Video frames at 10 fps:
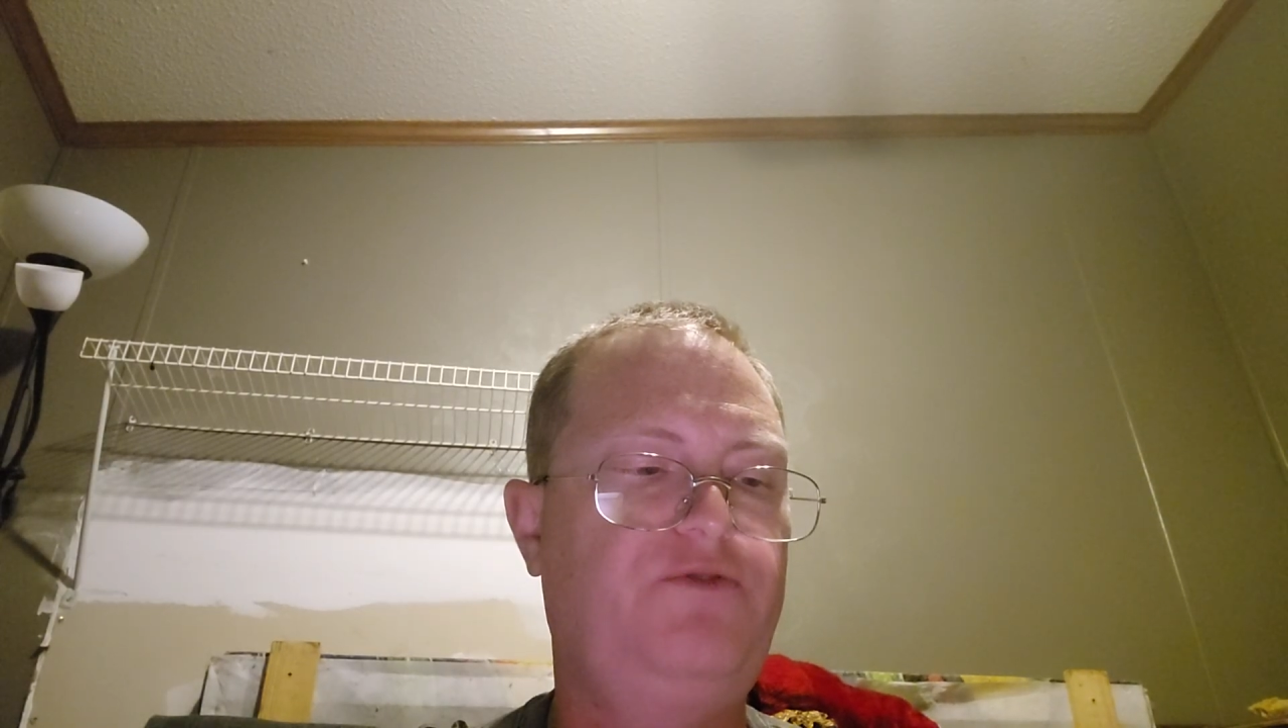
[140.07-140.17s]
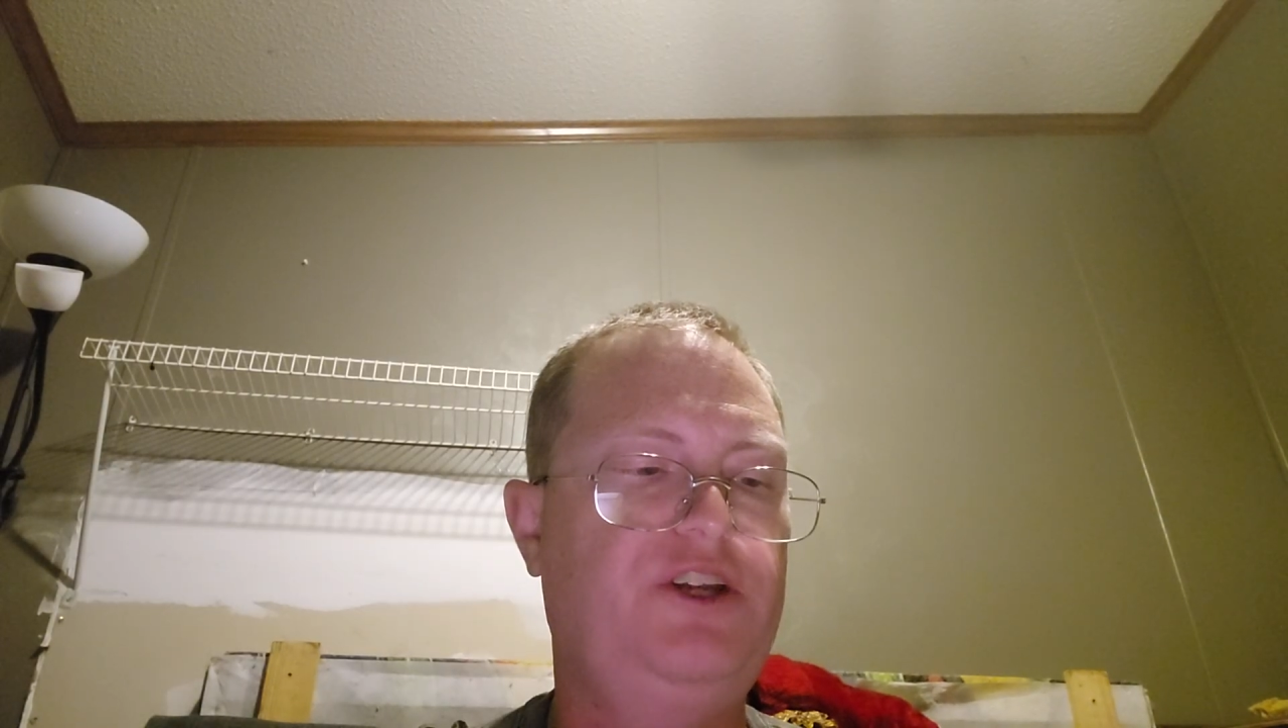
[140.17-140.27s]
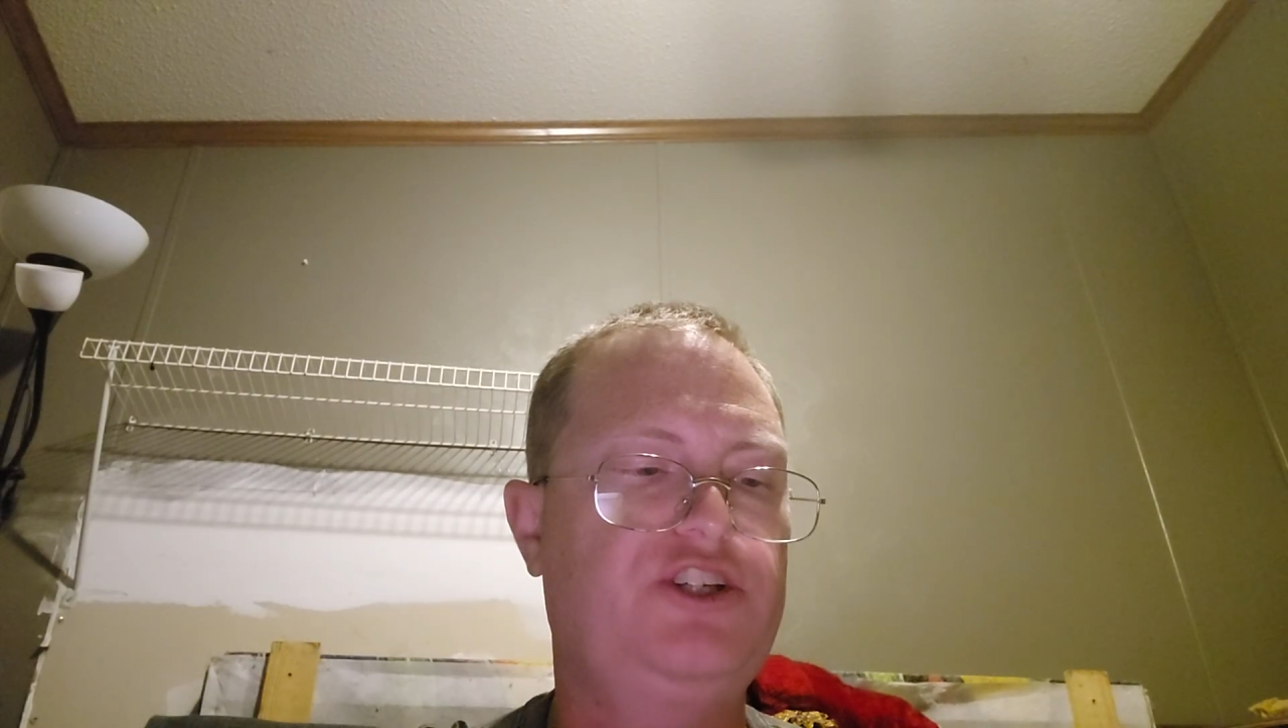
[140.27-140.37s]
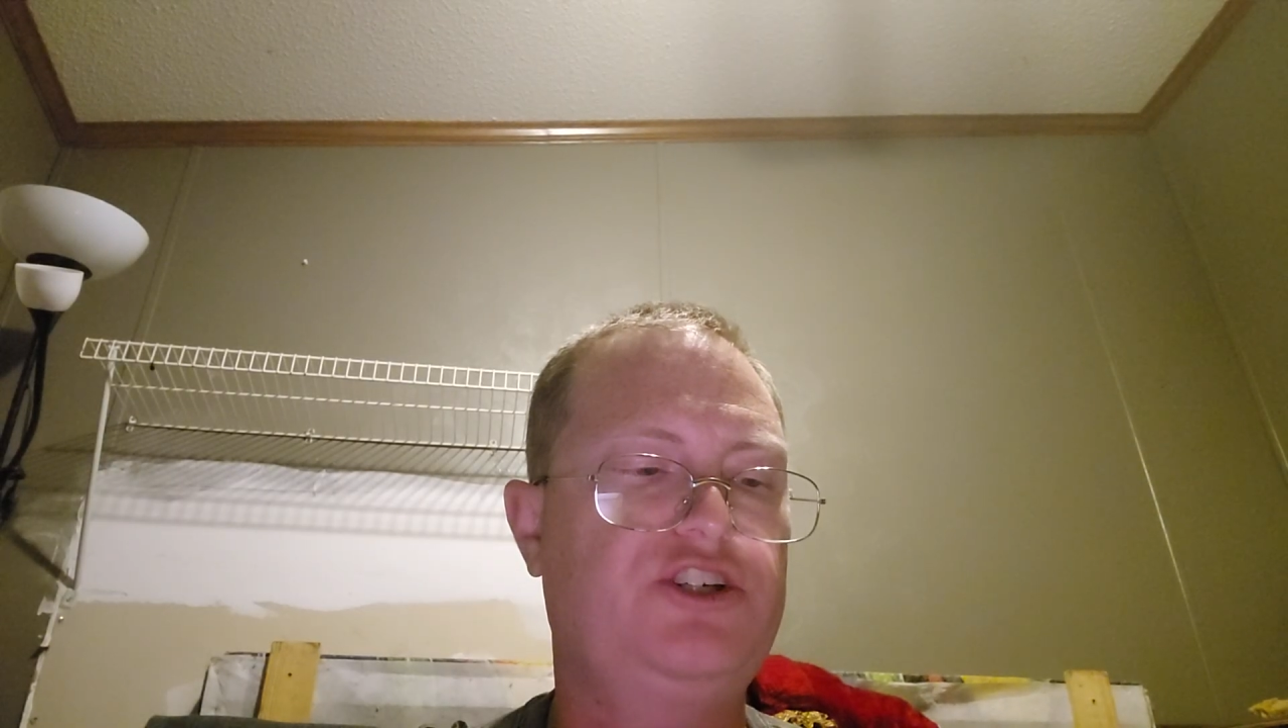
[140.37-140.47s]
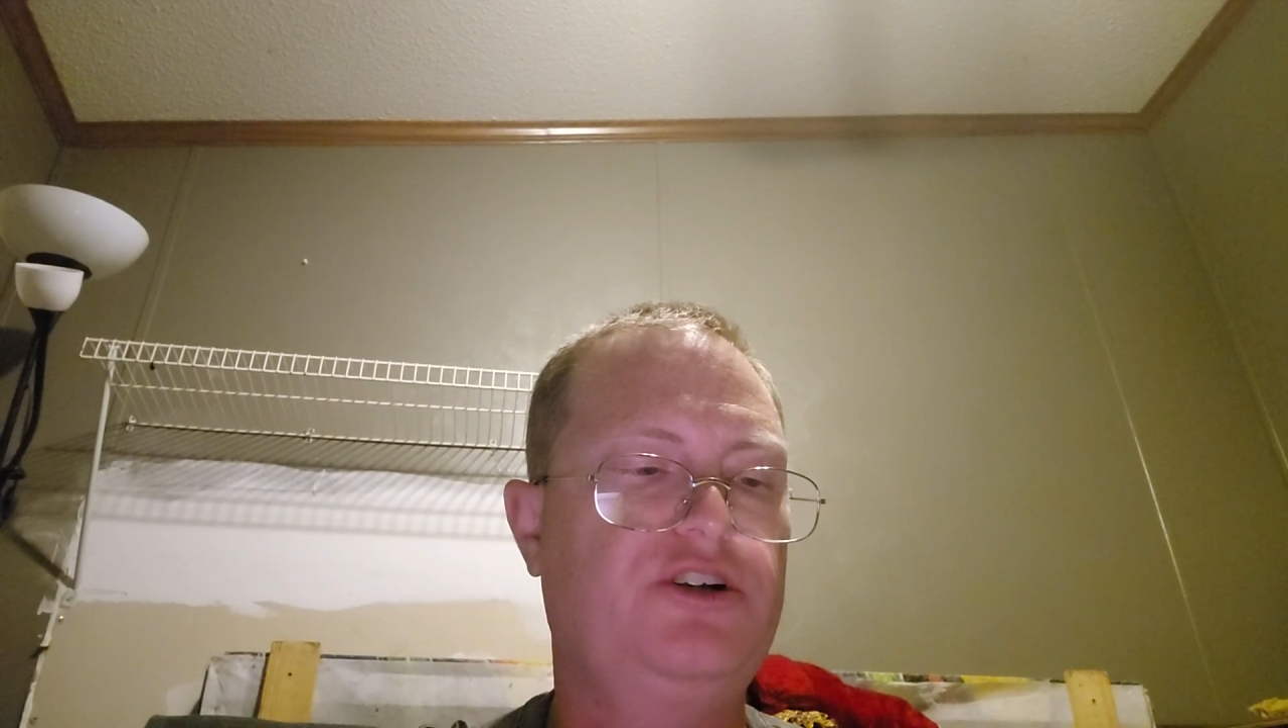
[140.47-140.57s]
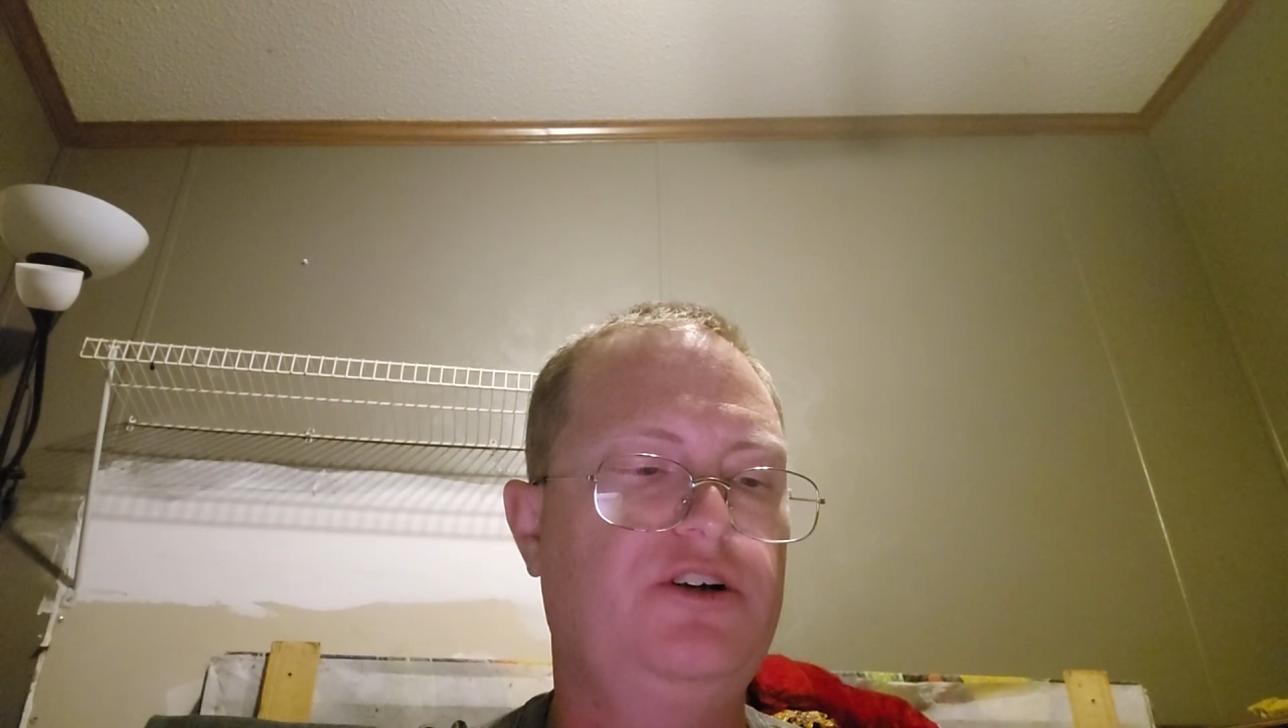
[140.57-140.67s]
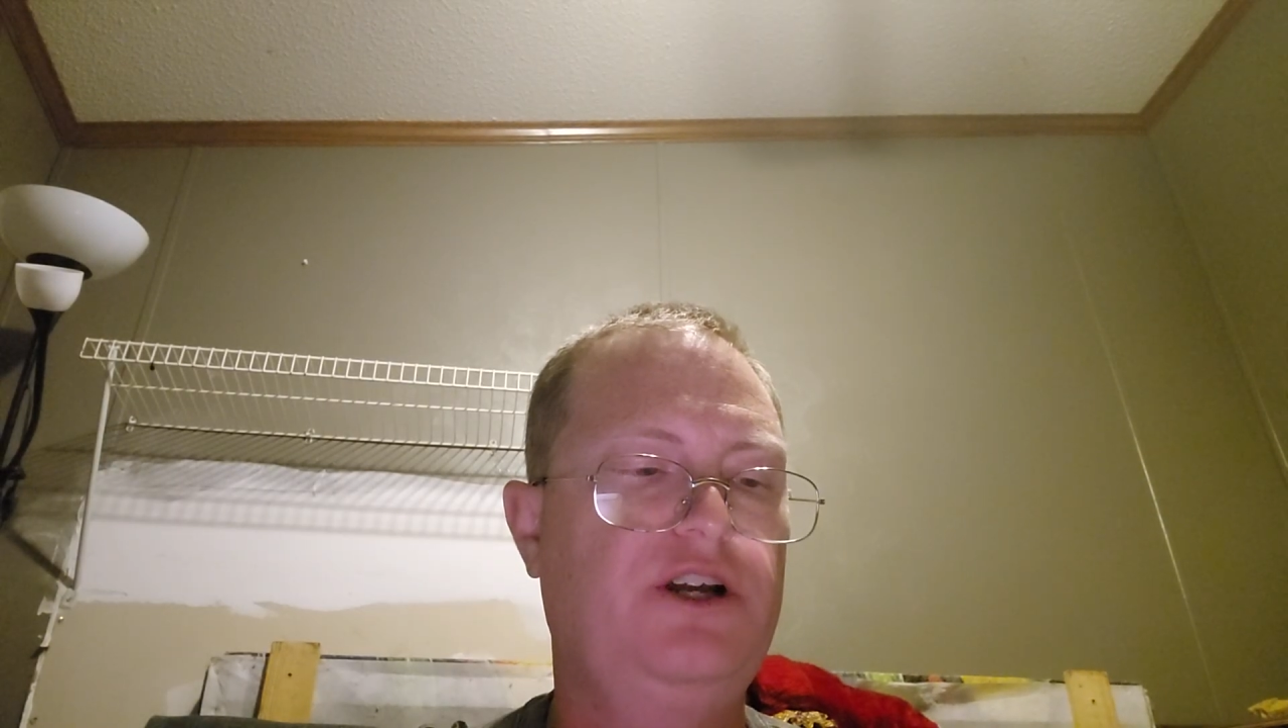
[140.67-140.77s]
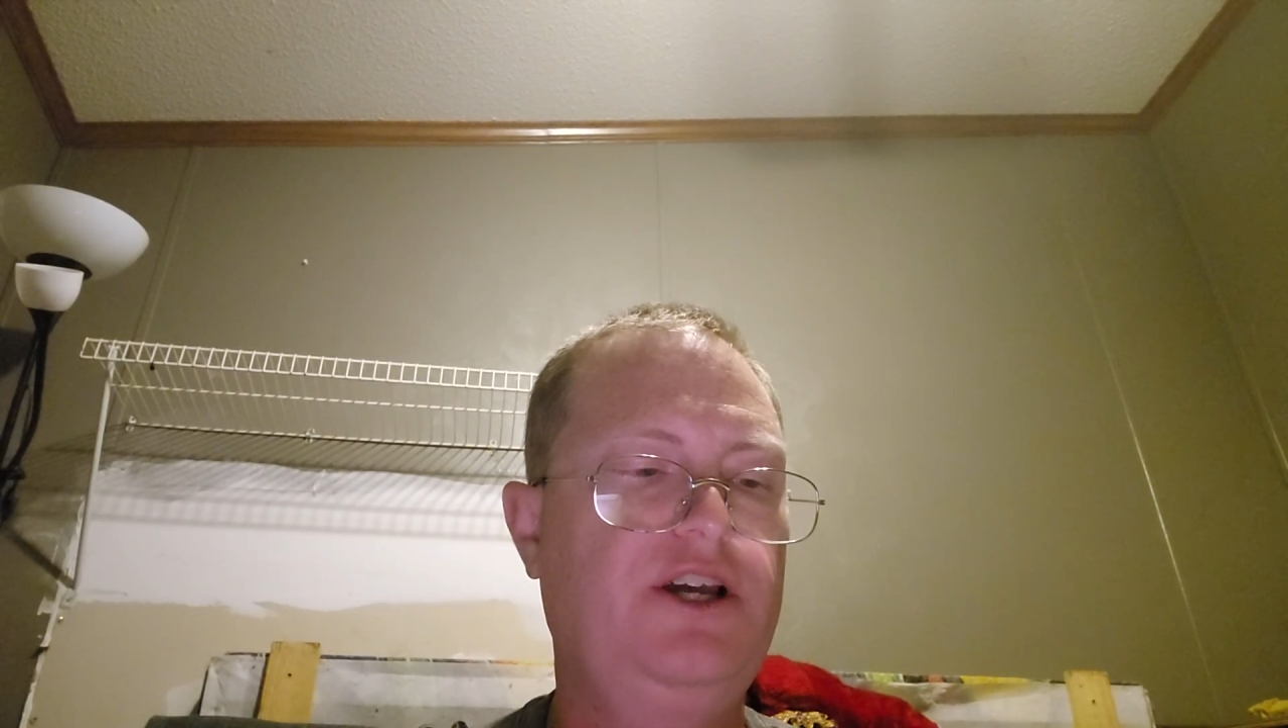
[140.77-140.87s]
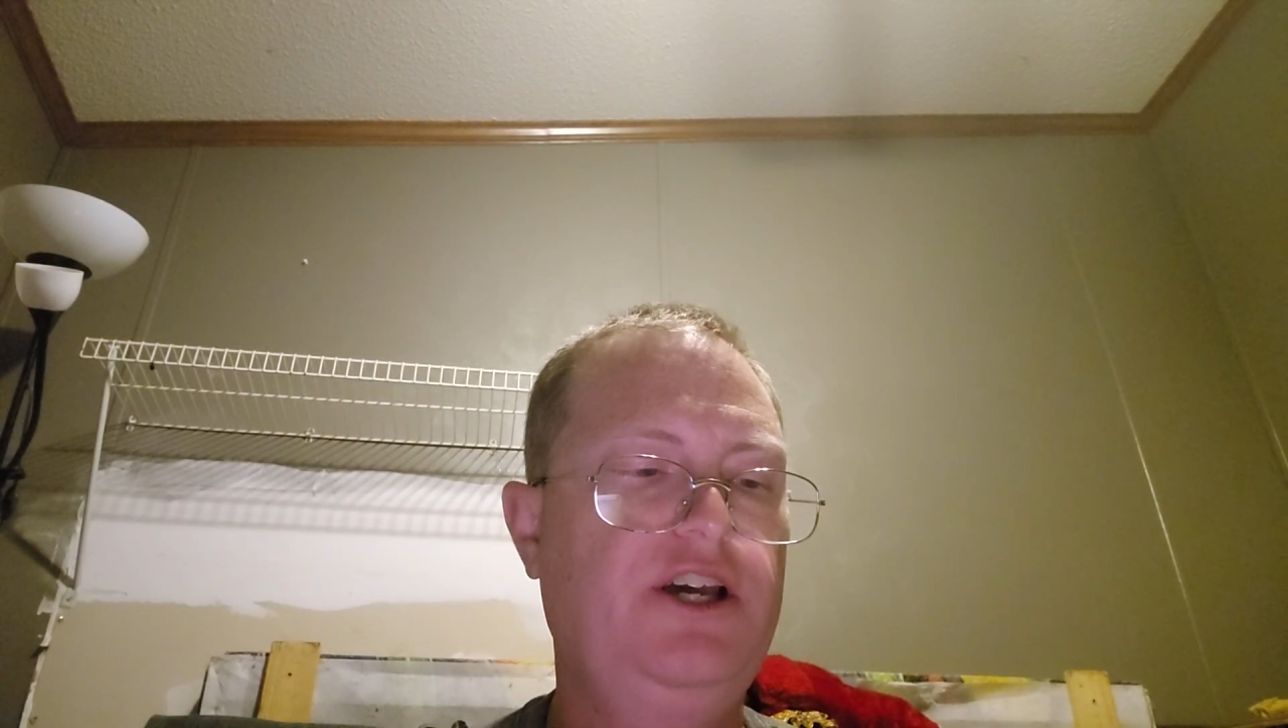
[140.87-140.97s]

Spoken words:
Fisher,